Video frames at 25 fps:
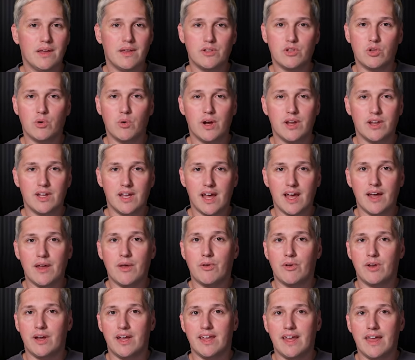You are not
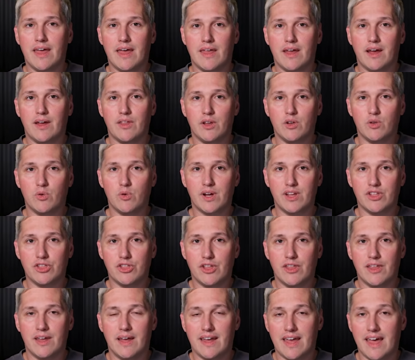creating another
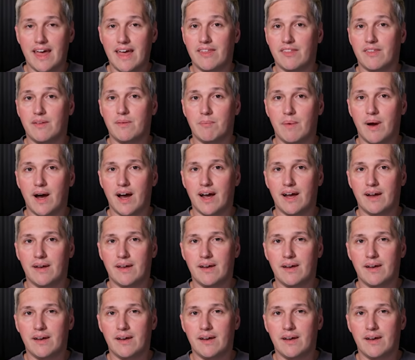question and answer bot.